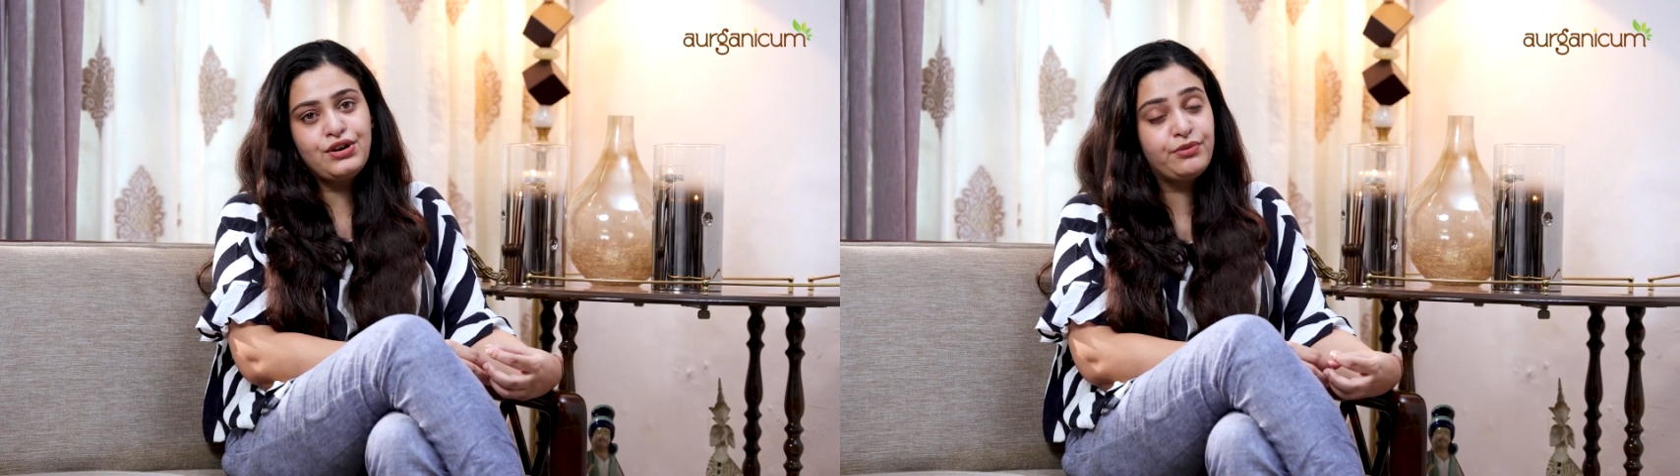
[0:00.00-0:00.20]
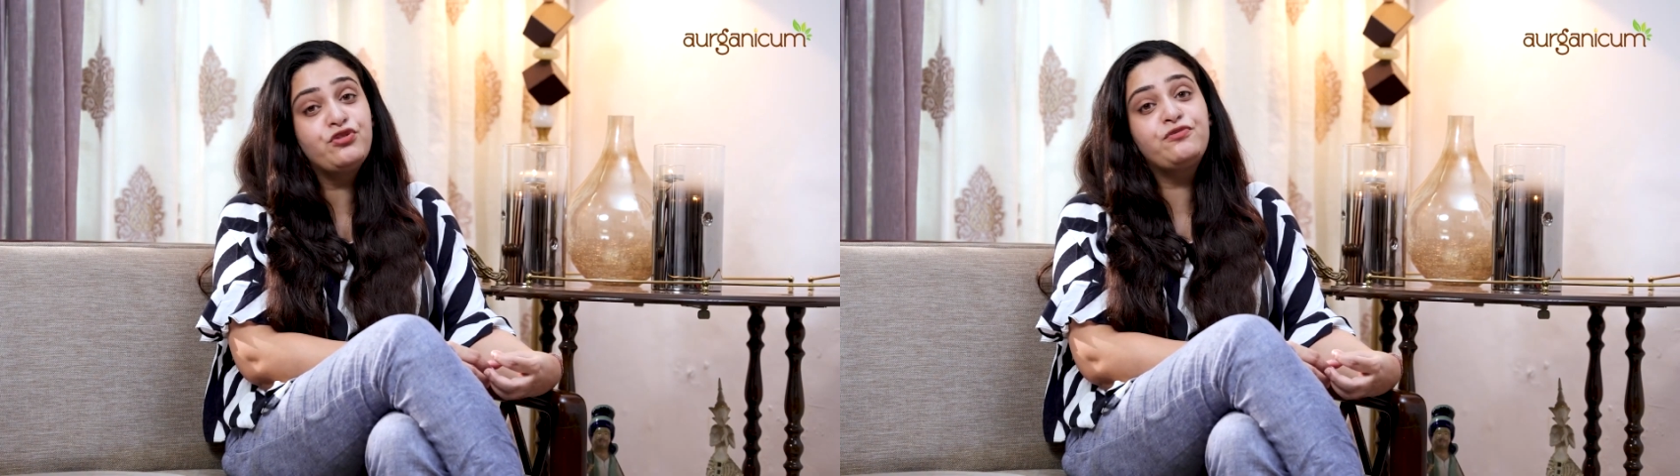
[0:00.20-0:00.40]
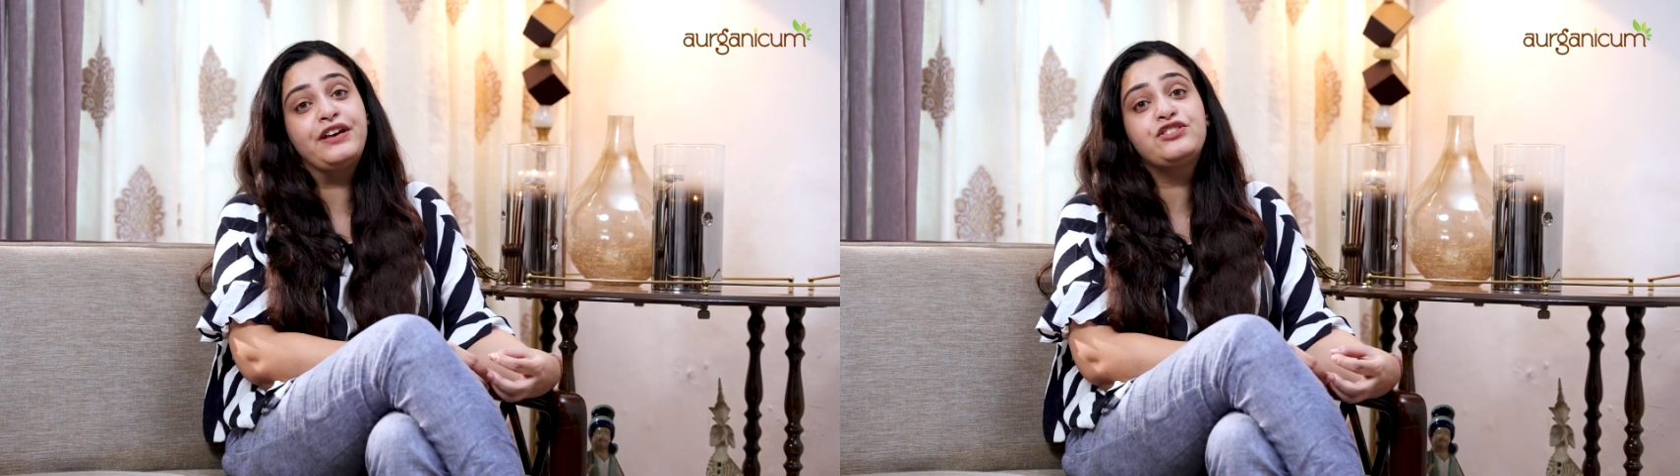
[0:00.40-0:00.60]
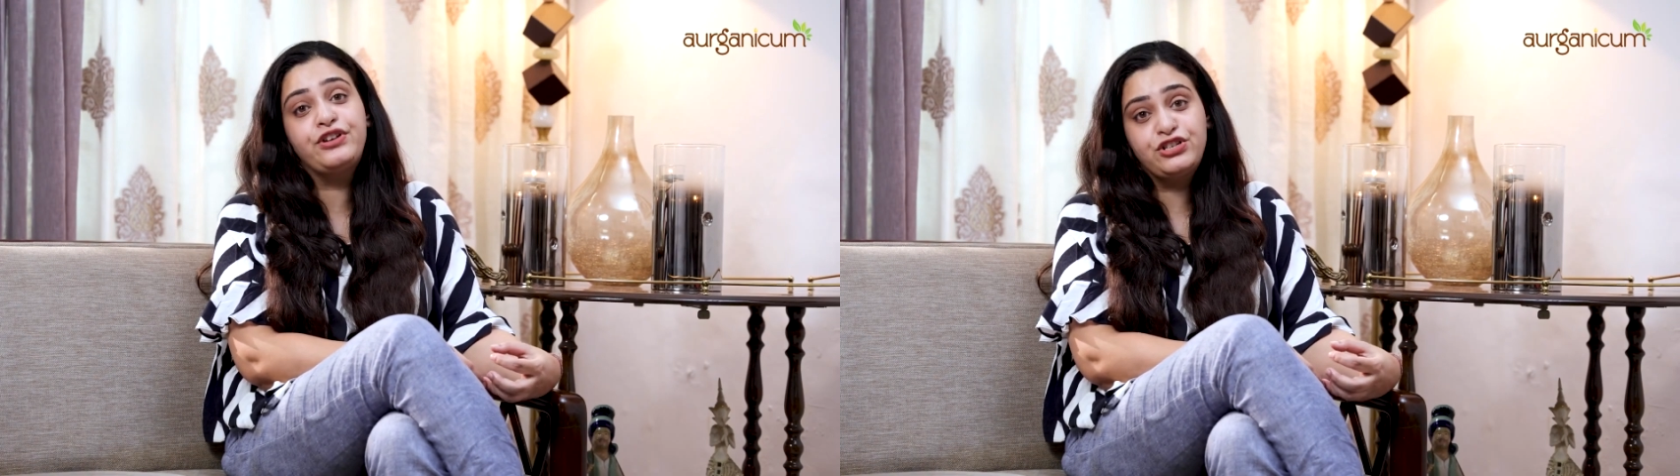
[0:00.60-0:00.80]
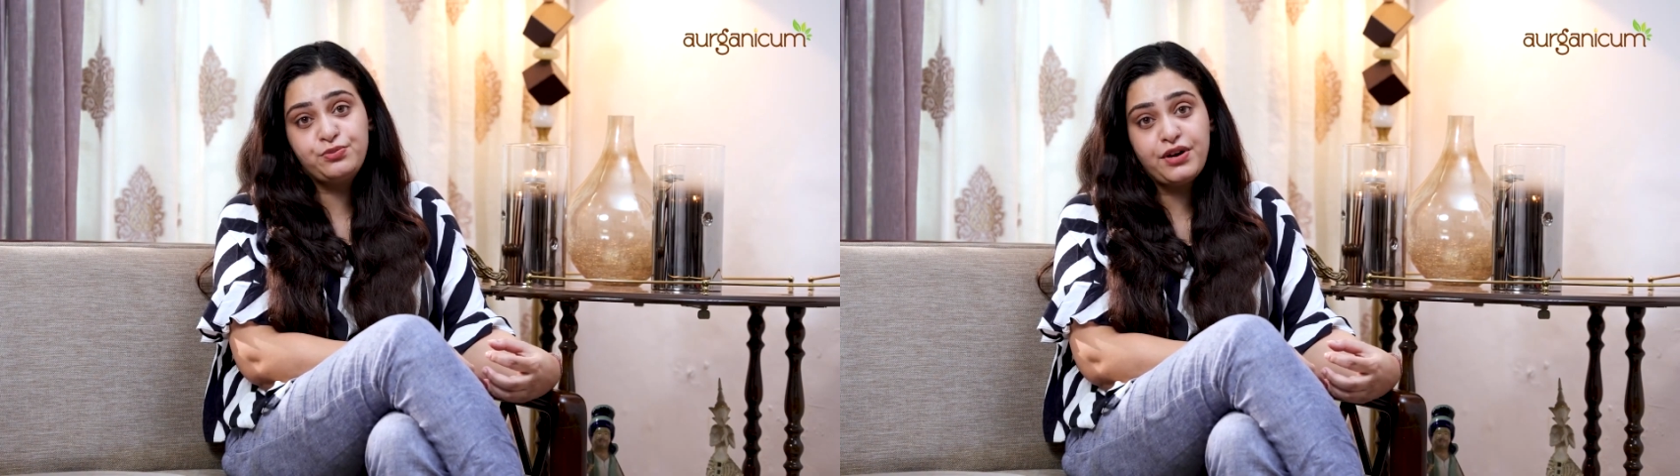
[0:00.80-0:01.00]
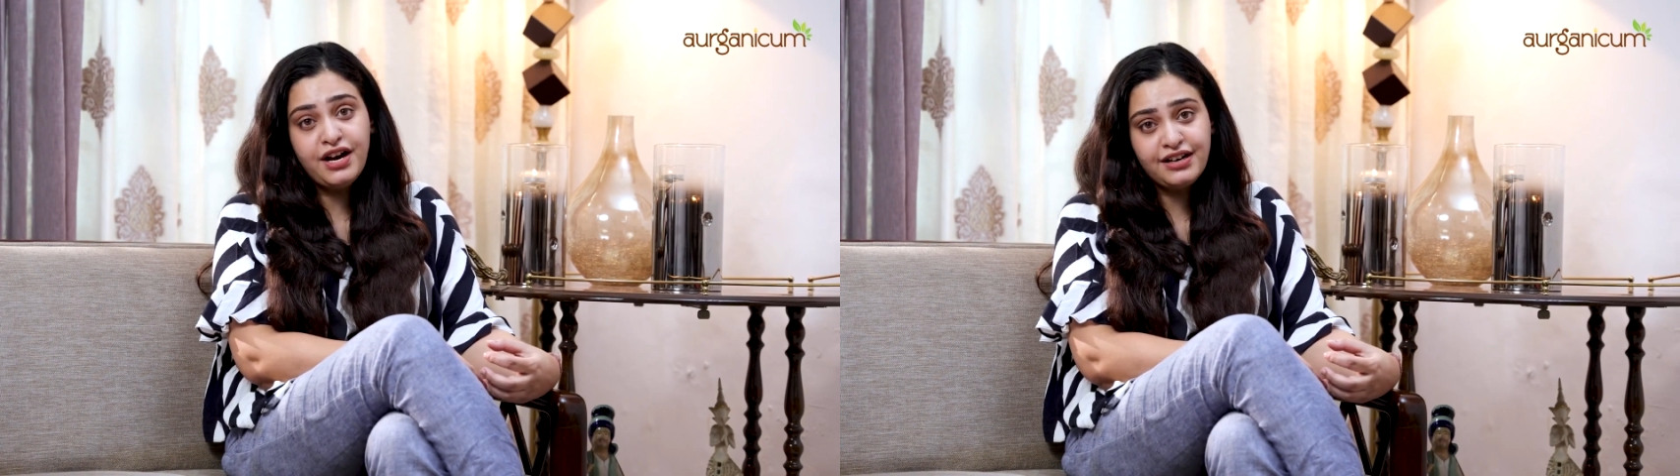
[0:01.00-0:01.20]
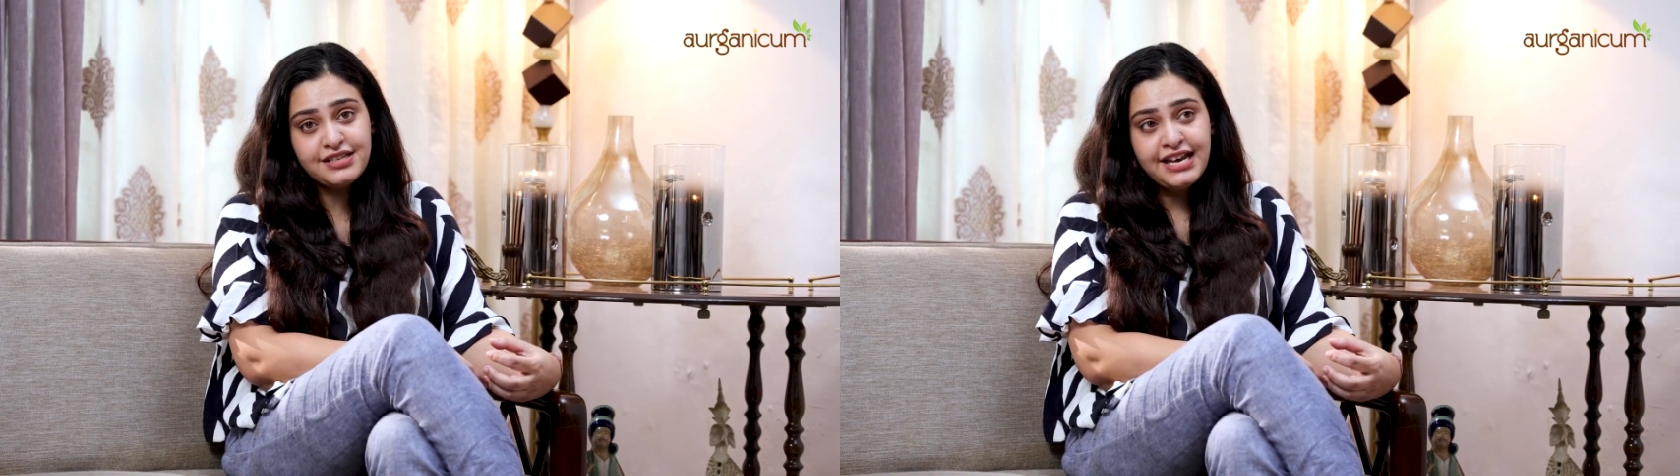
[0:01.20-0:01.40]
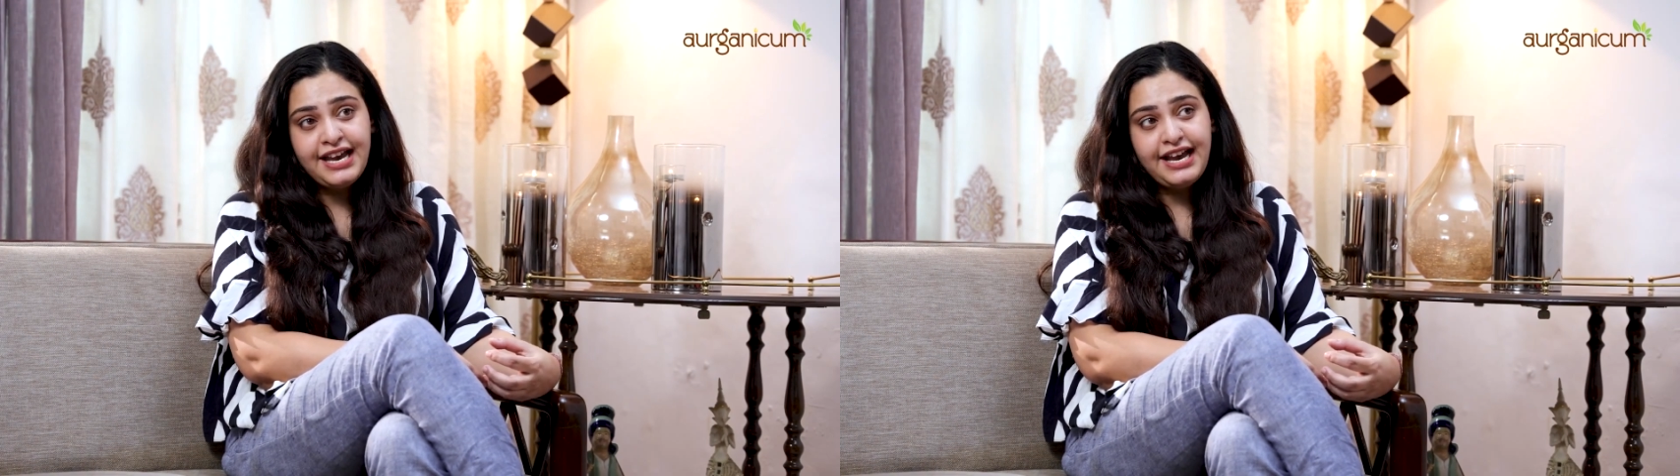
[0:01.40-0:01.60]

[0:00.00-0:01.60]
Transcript: remove my stretch marks.